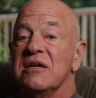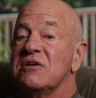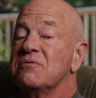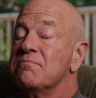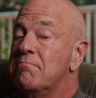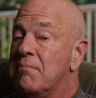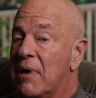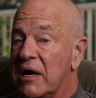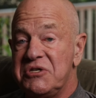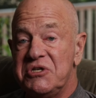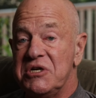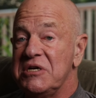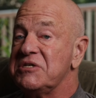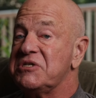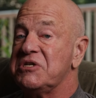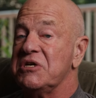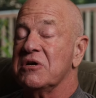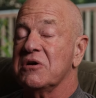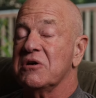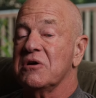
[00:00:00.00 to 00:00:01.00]
It is much
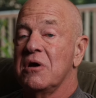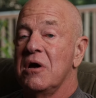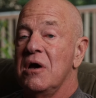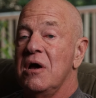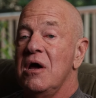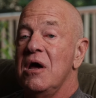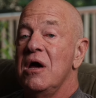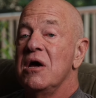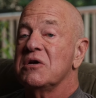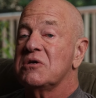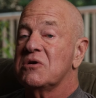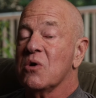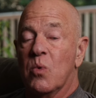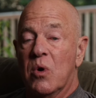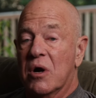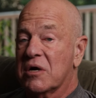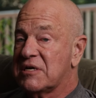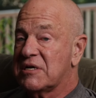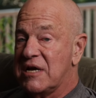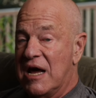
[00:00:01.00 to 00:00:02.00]
easier to
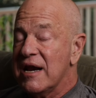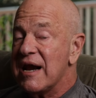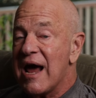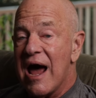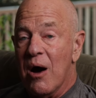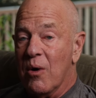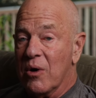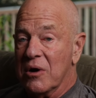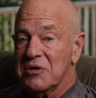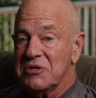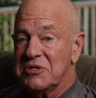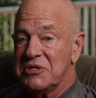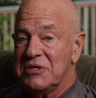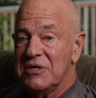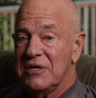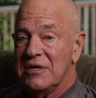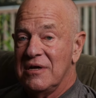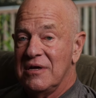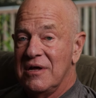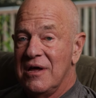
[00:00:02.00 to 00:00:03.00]
work 10
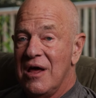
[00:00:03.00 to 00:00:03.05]
hours